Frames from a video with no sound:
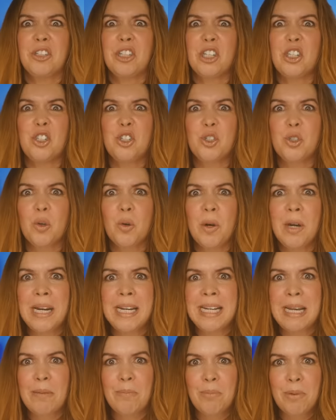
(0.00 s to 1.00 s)

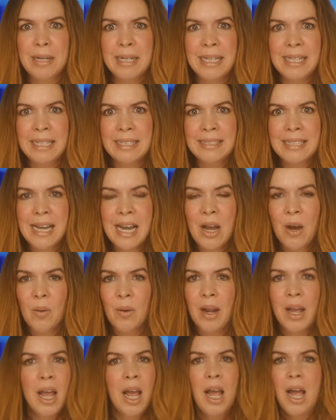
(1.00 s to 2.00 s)
destroying it, bringing it
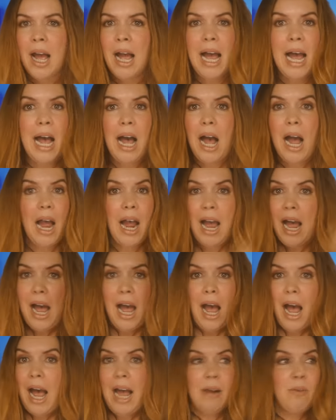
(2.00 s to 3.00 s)
down.
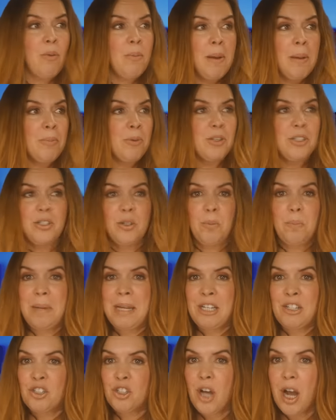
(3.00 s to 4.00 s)
I remember still
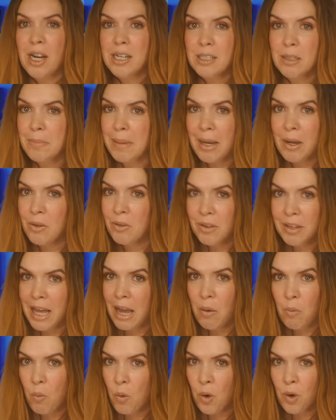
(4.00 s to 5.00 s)
being shocked about
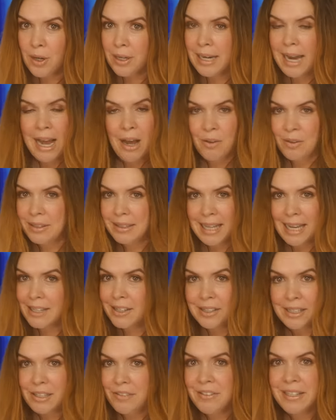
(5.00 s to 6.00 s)
that word and how that
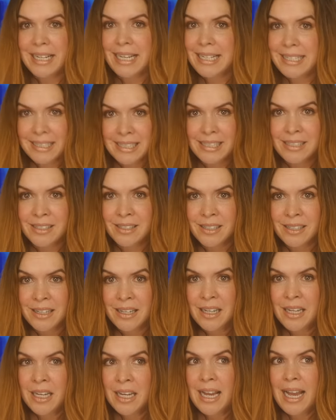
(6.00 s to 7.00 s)
could even exist.
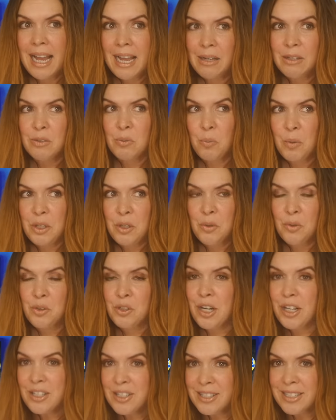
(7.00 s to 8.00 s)
And when you
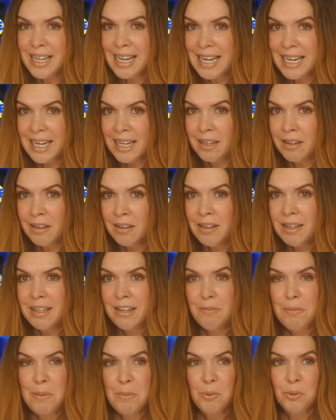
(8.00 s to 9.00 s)
just say it,
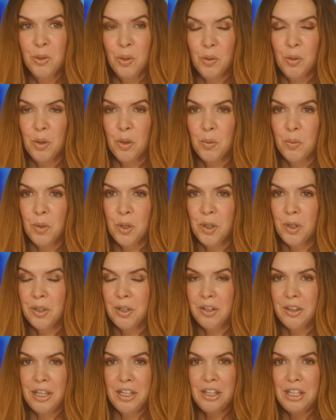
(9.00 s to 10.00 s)
if people don't know the
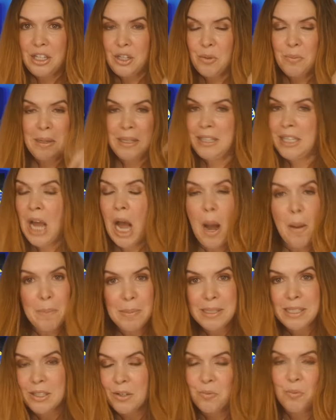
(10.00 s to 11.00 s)
word, they think you mean the
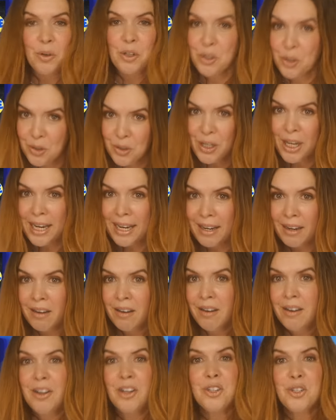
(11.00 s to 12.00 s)
opposite of what you're saying.
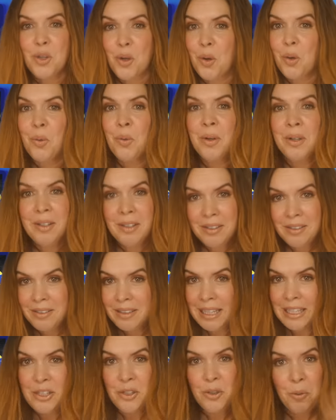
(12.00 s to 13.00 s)
So
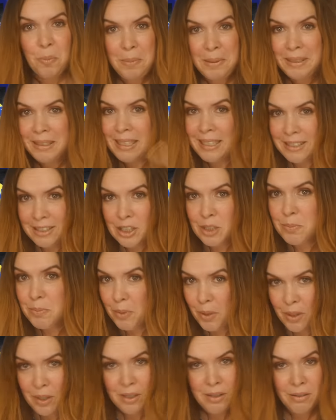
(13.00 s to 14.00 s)
then you'll be like this
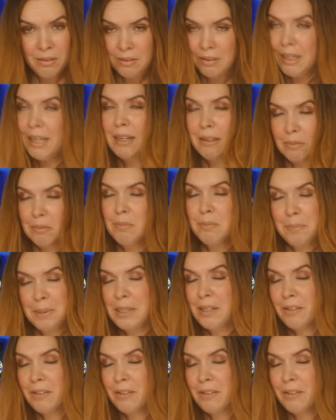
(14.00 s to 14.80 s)
book and be